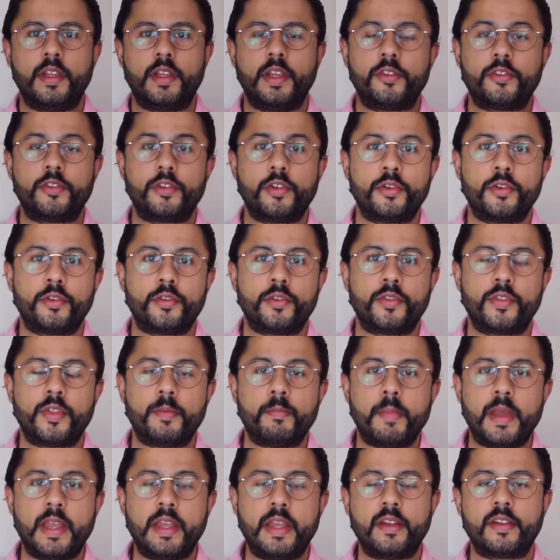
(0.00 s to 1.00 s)
Yeah, so the
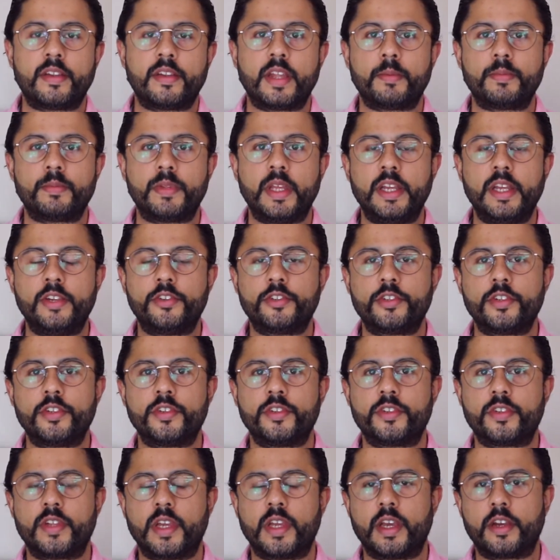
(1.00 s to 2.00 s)
main
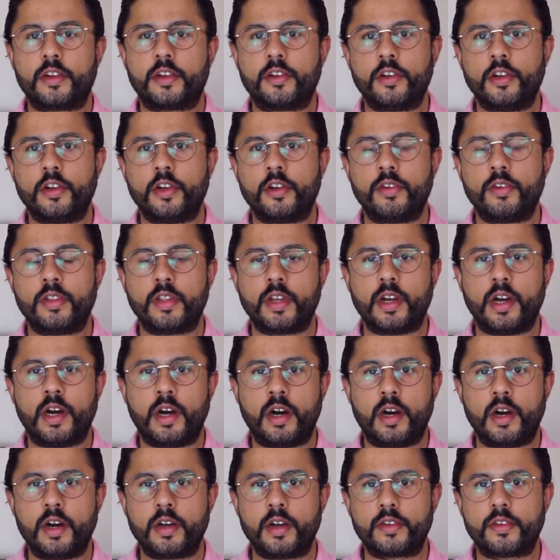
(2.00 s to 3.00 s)
adaptations that occur in the
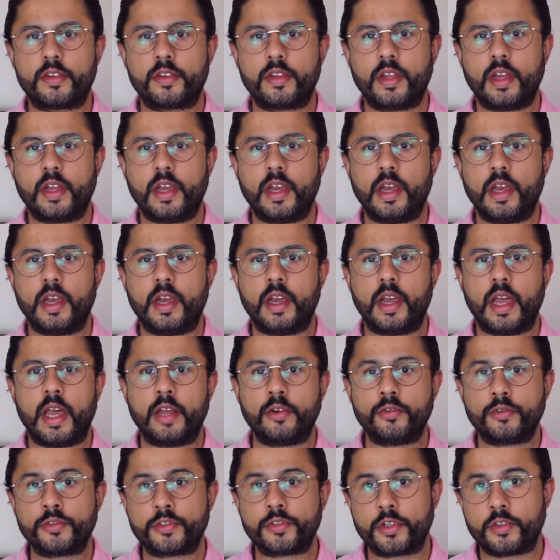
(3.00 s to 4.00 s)
heart uh,
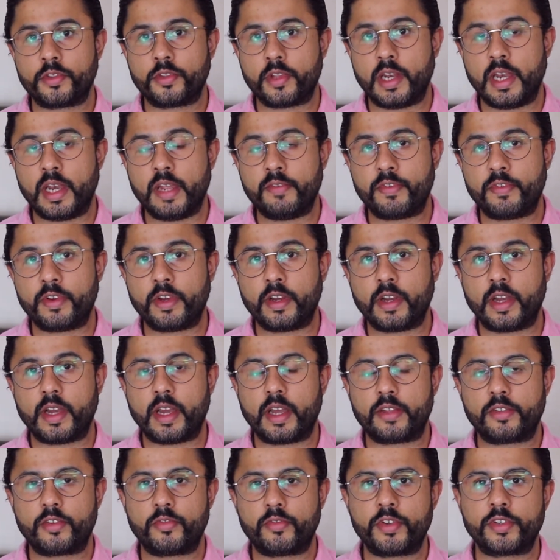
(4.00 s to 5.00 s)
and also the liver
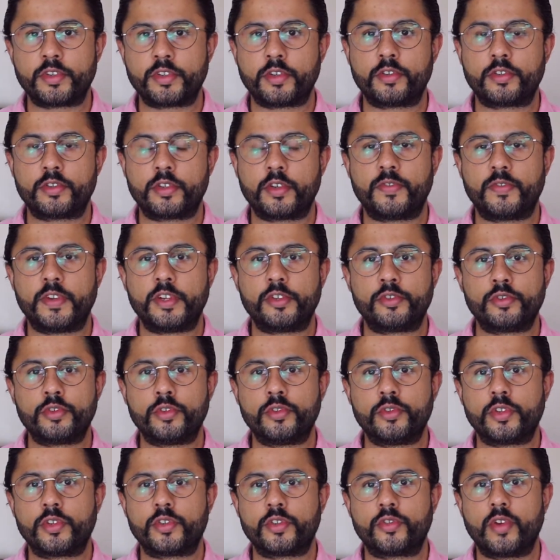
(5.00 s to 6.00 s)
as a result of
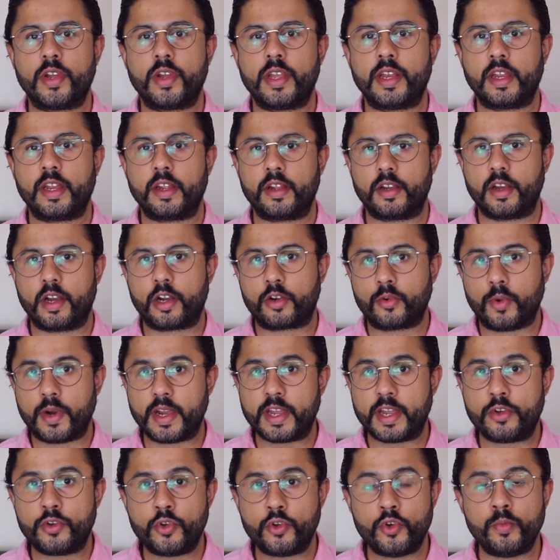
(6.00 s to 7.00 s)
endurance training are
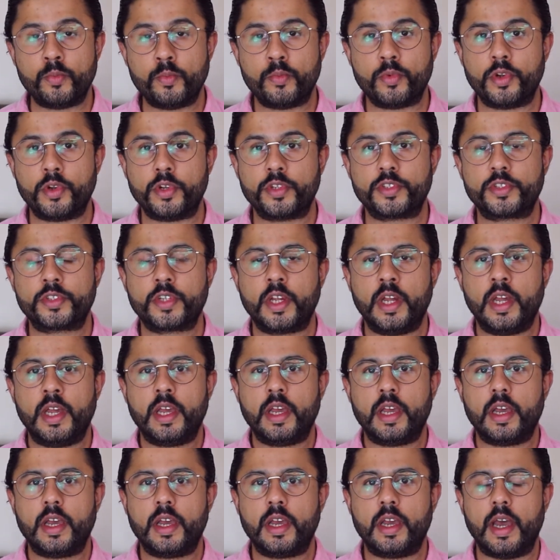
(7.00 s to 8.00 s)
quite numerous
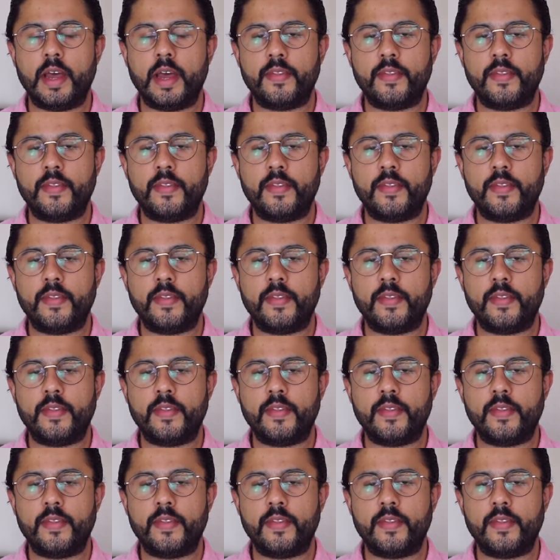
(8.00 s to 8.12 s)
uh,